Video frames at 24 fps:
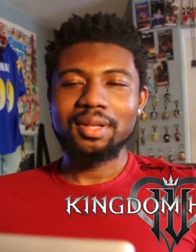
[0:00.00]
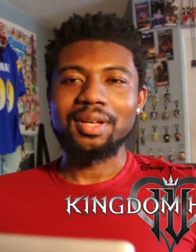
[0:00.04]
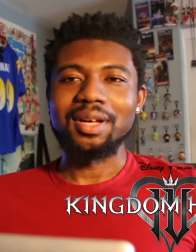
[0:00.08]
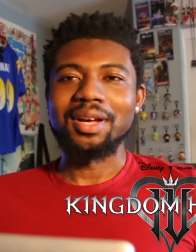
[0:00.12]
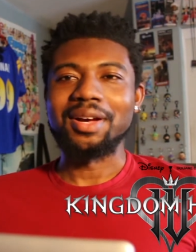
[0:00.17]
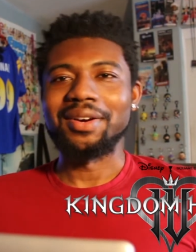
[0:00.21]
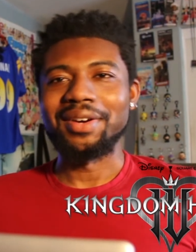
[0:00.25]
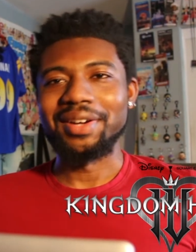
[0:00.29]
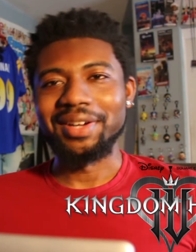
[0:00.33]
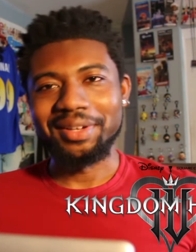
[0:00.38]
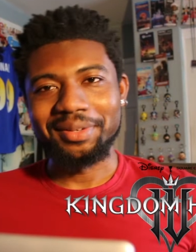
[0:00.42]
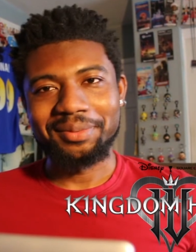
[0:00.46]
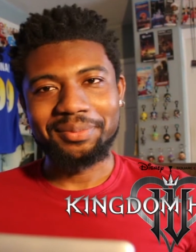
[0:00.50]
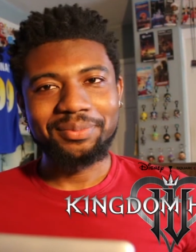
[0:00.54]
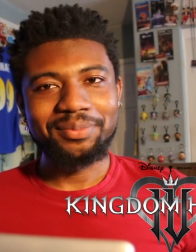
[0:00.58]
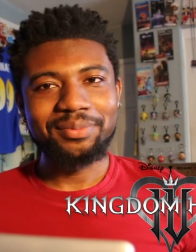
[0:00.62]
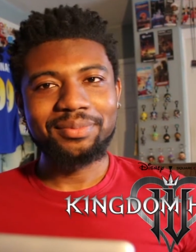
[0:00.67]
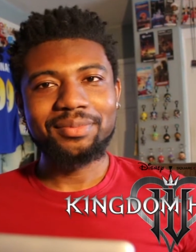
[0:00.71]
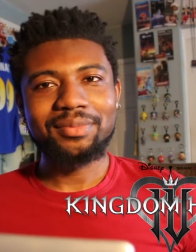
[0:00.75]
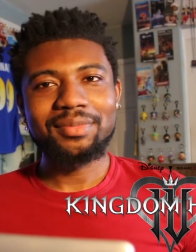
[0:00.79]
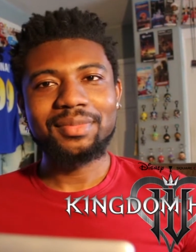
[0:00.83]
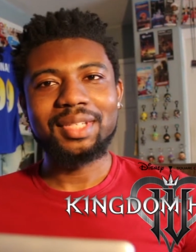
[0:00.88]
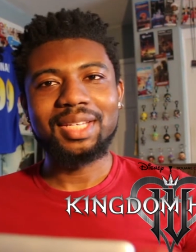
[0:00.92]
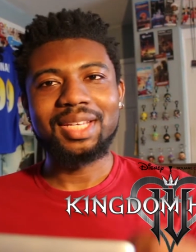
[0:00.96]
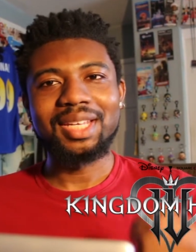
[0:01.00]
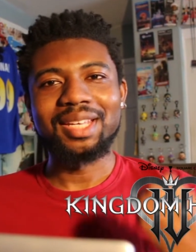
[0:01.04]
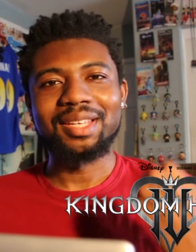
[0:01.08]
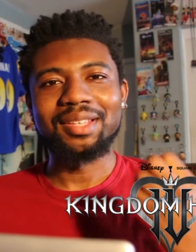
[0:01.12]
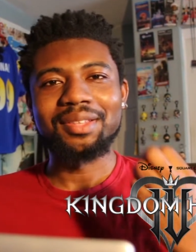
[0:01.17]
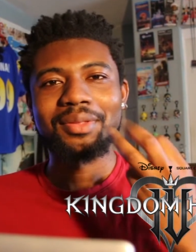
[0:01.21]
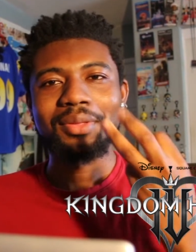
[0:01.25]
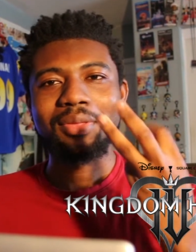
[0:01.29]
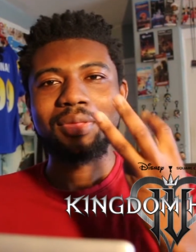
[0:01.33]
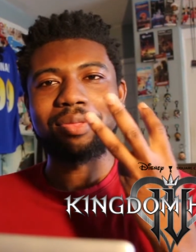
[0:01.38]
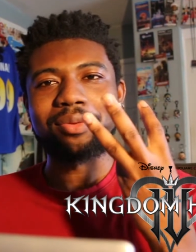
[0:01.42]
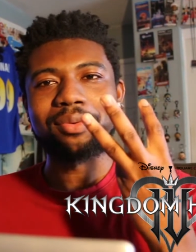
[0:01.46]
Alright,
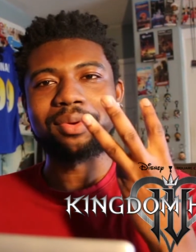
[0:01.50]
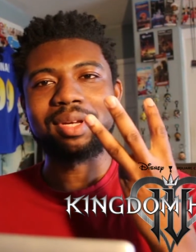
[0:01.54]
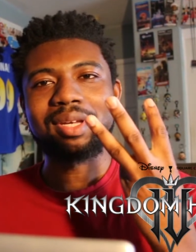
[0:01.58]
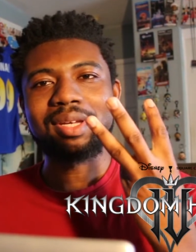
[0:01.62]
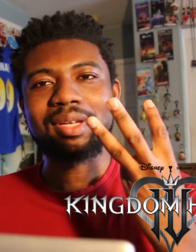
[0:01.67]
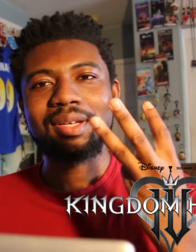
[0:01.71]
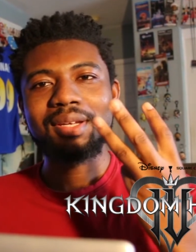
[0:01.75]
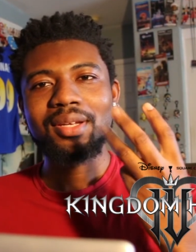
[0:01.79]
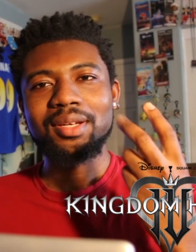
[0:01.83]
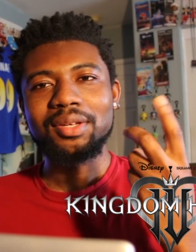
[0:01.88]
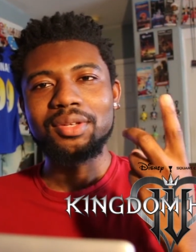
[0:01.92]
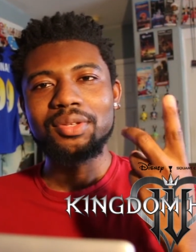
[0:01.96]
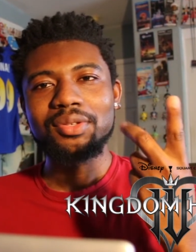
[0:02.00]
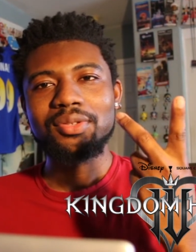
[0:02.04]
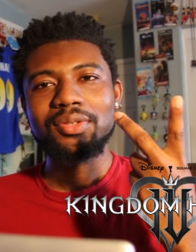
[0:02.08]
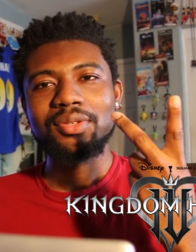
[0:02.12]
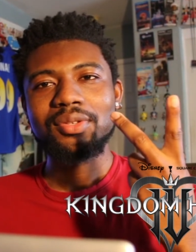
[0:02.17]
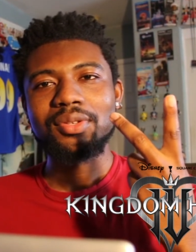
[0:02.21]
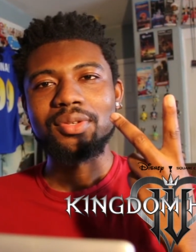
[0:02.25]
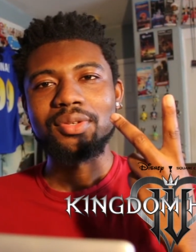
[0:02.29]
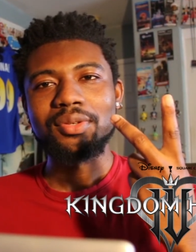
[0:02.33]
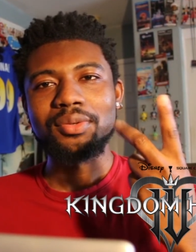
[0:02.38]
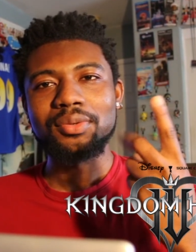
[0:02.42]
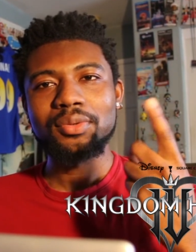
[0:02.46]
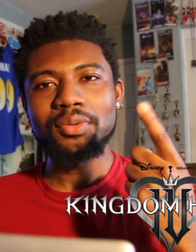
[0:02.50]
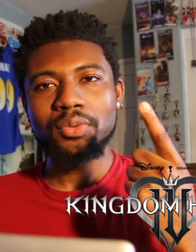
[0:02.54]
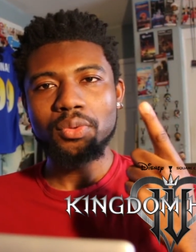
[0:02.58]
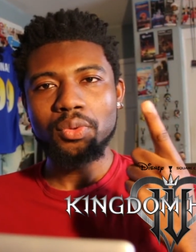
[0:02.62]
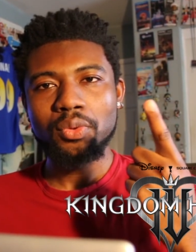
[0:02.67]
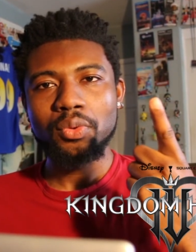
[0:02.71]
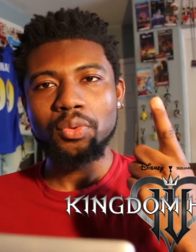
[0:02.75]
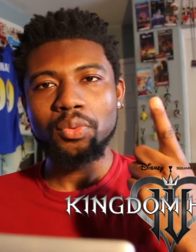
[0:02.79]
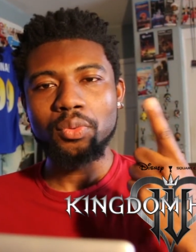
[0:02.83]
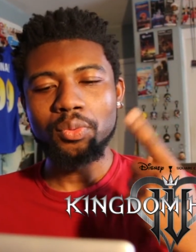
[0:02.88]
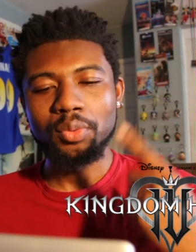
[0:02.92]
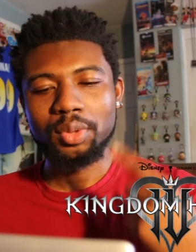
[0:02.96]
in 3, 2,
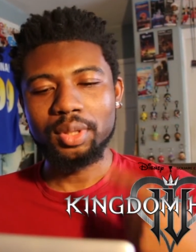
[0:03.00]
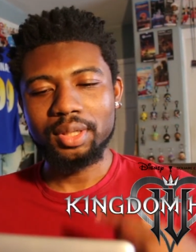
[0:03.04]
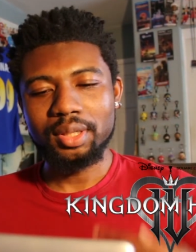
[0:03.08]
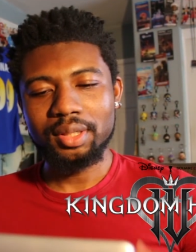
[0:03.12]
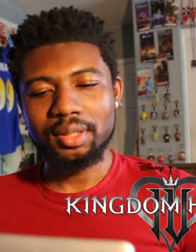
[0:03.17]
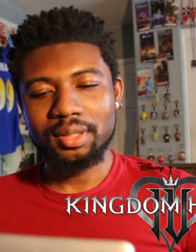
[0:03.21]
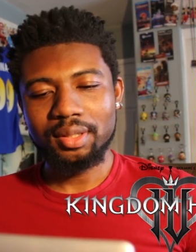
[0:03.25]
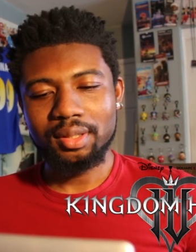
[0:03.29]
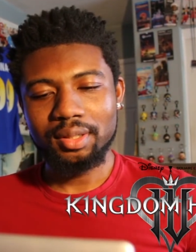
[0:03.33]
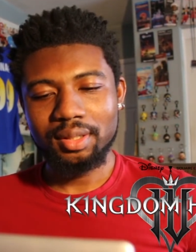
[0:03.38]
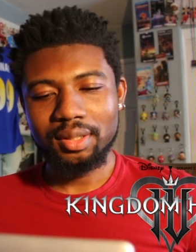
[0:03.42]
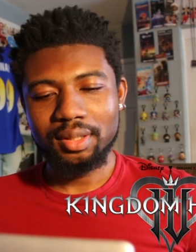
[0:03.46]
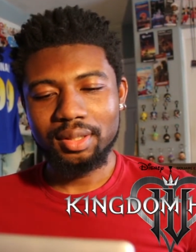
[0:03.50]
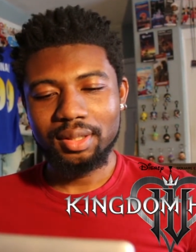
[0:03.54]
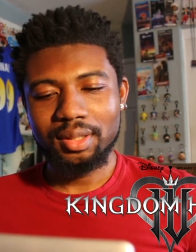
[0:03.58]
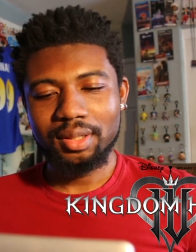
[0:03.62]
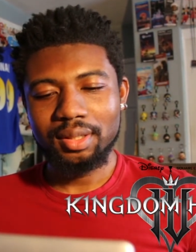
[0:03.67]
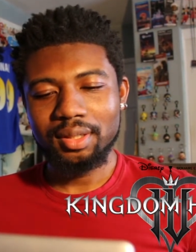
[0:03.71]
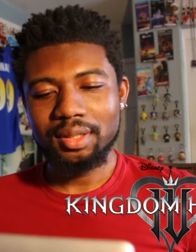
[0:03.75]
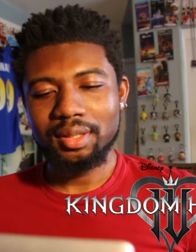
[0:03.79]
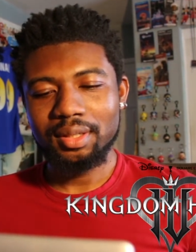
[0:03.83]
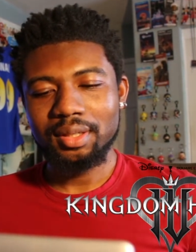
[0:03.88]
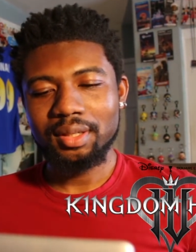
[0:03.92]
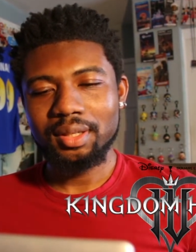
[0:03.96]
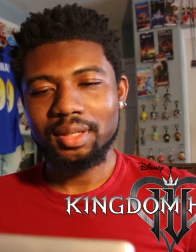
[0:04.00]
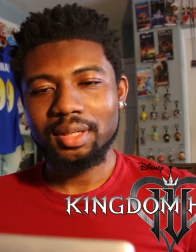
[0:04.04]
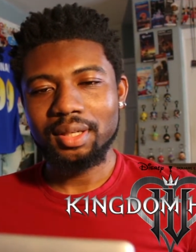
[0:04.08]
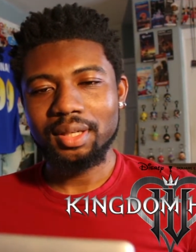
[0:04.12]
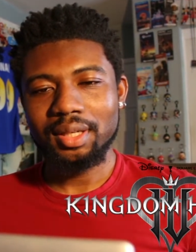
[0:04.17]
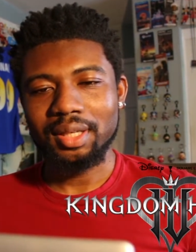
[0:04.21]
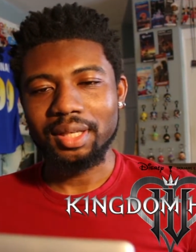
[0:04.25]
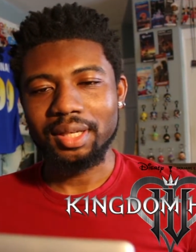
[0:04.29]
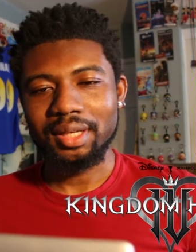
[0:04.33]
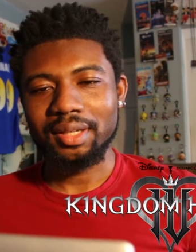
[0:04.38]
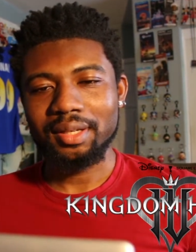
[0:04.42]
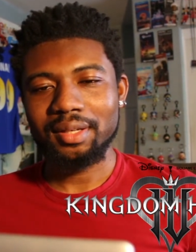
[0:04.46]
1,
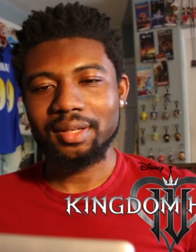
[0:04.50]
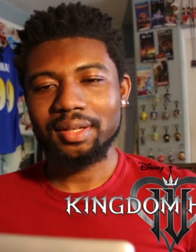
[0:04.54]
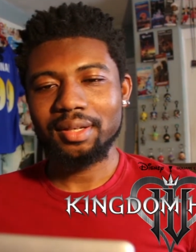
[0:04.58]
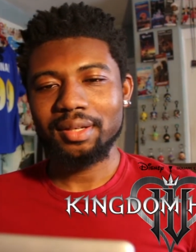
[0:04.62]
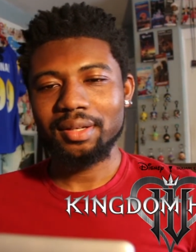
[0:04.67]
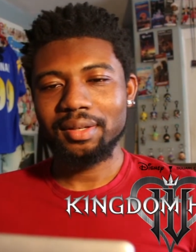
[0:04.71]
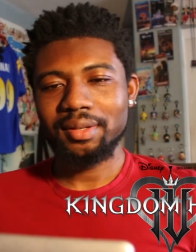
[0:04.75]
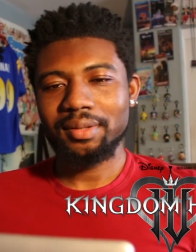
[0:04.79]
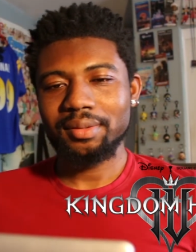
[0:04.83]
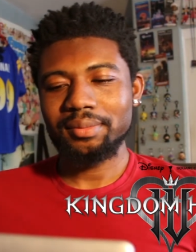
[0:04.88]
click.